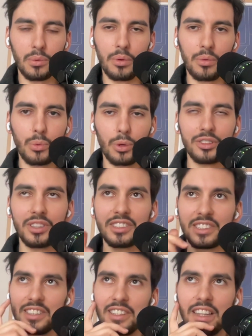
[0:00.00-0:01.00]
What
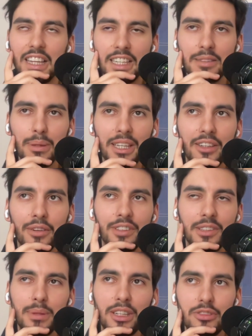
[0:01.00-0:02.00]
does, like, speaking
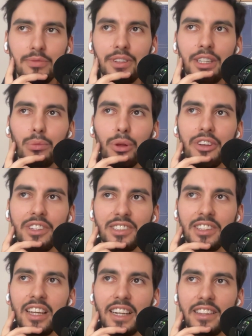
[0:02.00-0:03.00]
of this pension fund, what
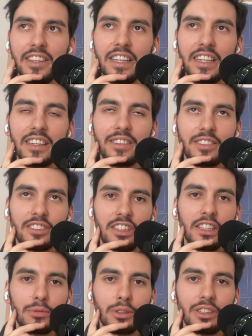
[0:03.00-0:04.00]
does like the
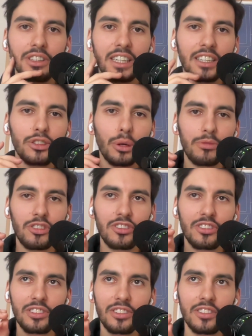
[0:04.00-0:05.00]
general
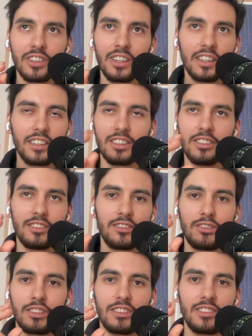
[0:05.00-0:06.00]
adoption
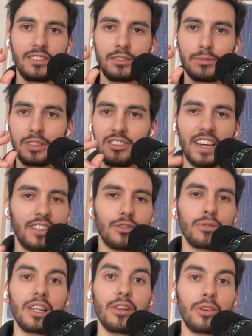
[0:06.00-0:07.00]

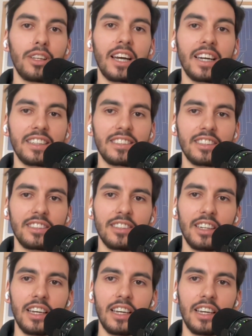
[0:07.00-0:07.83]
trajectory look like? Is it